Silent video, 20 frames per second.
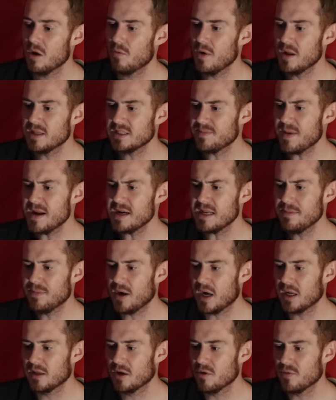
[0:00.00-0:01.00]
When Smedley
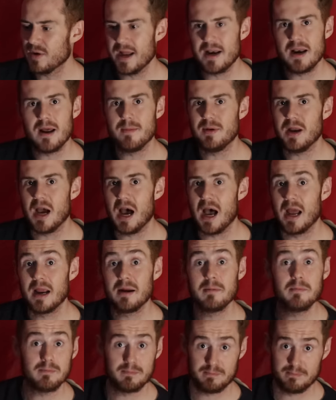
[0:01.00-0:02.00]
Butler would end up
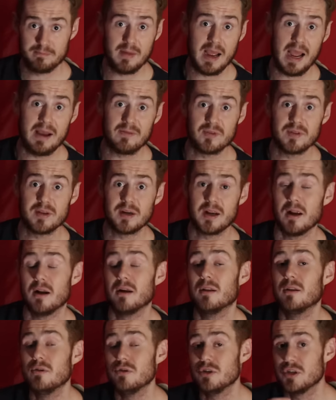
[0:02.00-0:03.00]
dying, after the
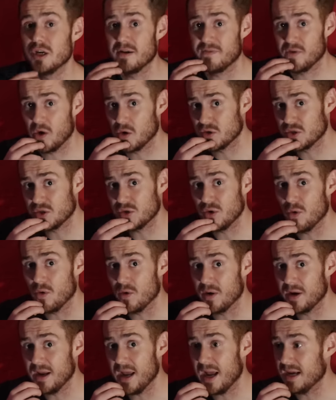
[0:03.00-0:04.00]
conclusion of our
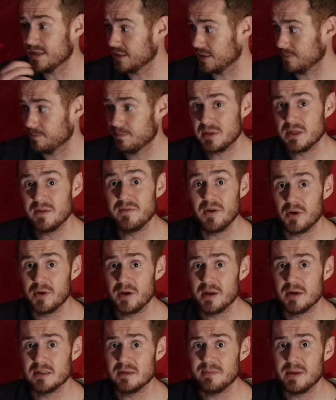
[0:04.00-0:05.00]
story, as a
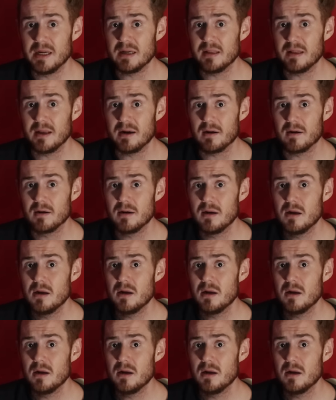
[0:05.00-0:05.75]
civilian to be clear,